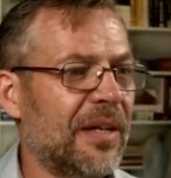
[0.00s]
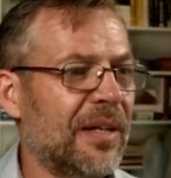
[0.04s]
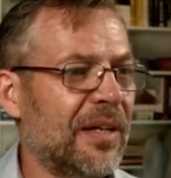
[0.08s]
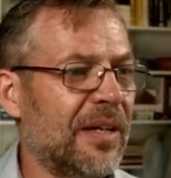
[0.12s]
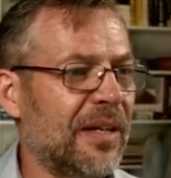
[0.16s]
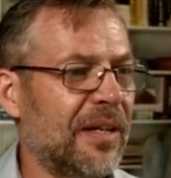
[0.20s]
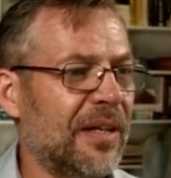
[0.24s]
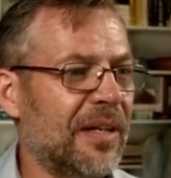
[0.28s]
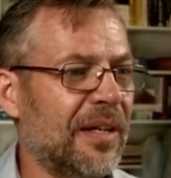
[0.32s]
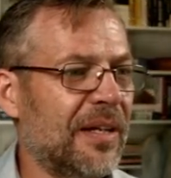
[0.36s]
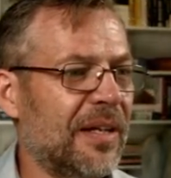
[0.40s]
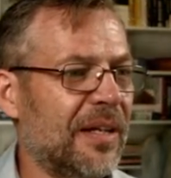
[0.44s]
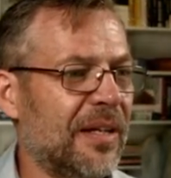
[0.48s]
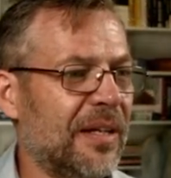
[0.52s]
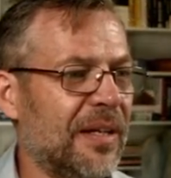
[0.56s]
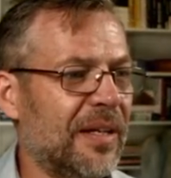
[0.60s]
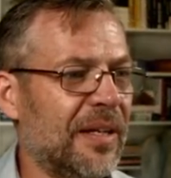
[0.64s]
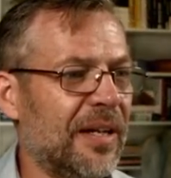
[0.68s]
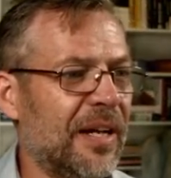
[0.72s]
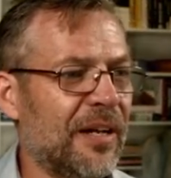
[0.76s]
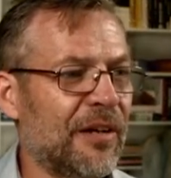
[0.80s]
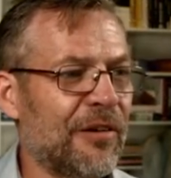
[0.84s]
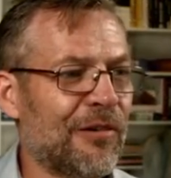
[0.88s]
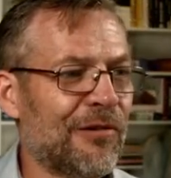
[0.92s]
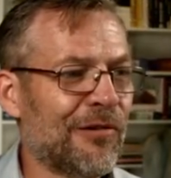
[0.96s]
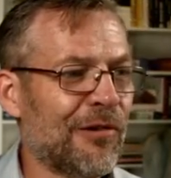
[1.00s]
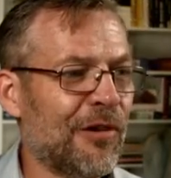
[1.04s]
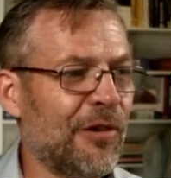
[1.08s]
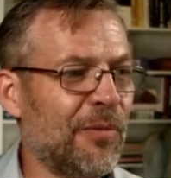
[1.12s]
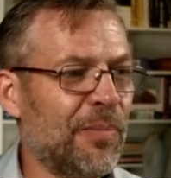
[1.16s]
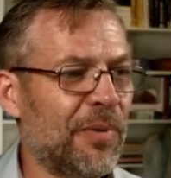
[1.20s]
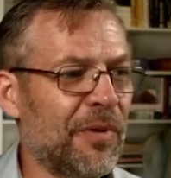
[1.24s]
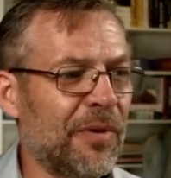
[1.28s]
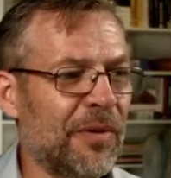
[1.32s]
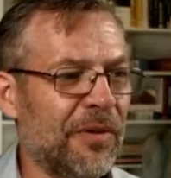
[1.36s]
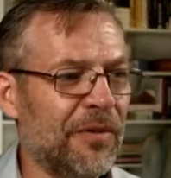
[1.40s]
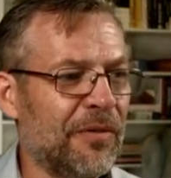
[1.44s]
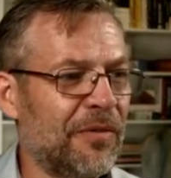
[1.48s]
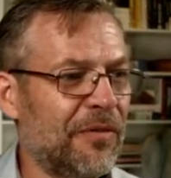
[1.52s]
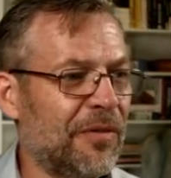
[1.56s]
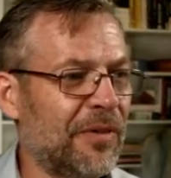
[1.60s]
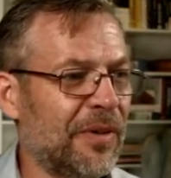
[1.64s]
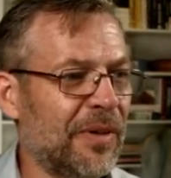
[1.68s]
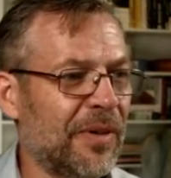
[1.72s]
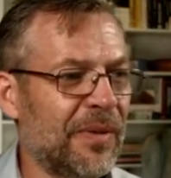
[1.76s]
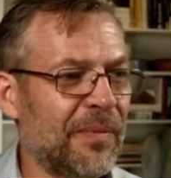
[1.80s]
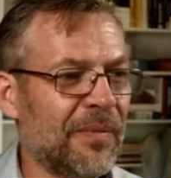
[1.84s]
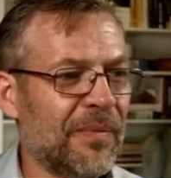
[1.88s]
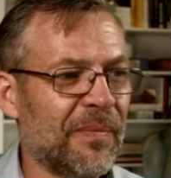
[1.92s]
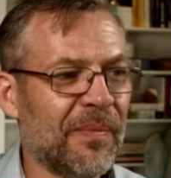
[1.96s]
a group of
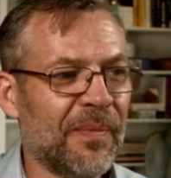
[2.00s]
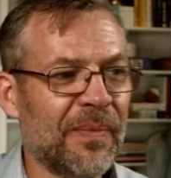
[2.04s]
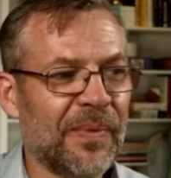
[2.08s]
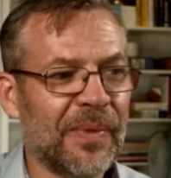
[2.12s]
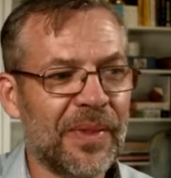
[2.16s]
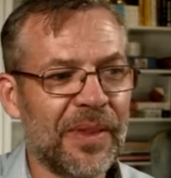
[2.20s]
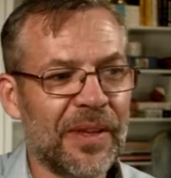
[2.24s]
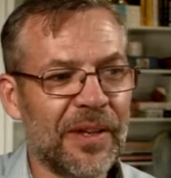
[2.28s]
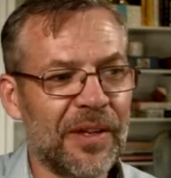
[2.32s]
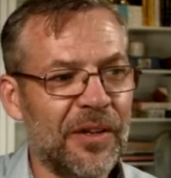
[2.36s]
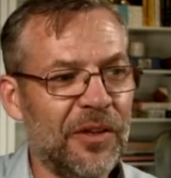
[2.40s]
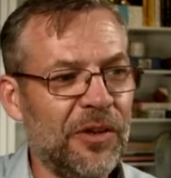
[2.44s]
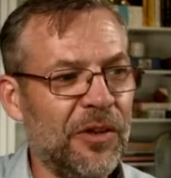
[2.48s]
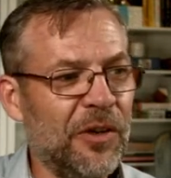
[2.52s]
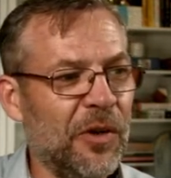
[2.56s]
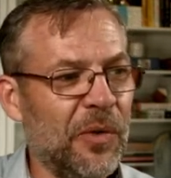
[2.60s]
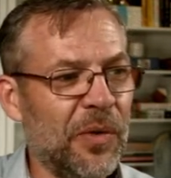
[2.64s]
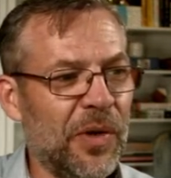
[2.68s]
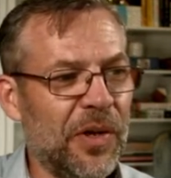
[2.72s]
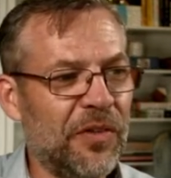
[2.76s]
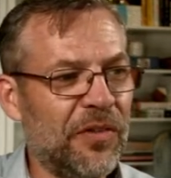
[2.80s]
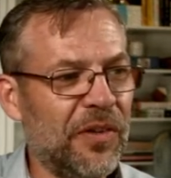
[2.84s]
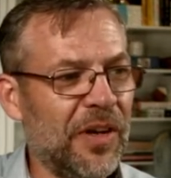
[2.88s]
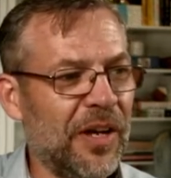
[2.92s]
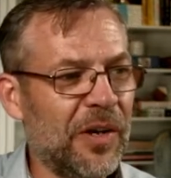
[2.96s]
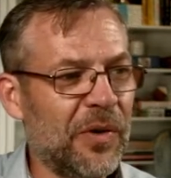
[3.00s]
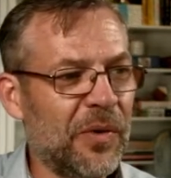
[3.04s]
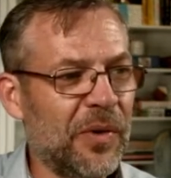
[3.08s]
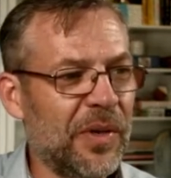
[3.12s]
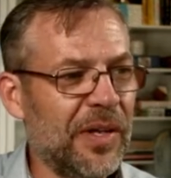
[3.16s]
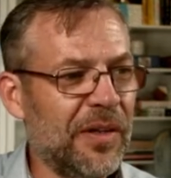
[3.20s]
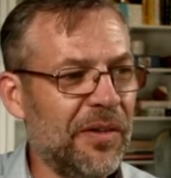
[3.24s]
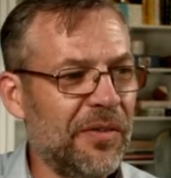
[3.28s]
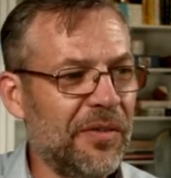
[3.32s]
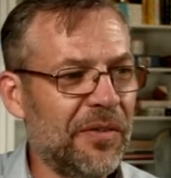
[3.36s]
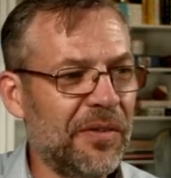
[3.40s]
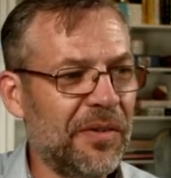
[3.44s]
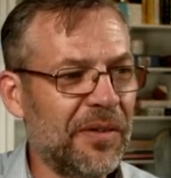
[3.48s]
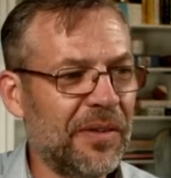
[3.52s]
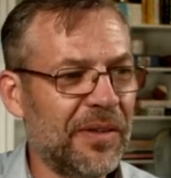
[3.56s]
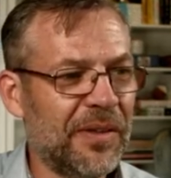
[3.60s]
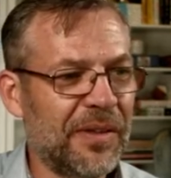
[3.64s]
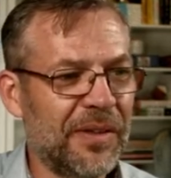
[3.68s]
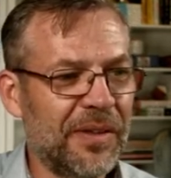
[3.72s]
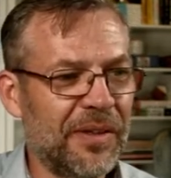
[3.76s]
US equities.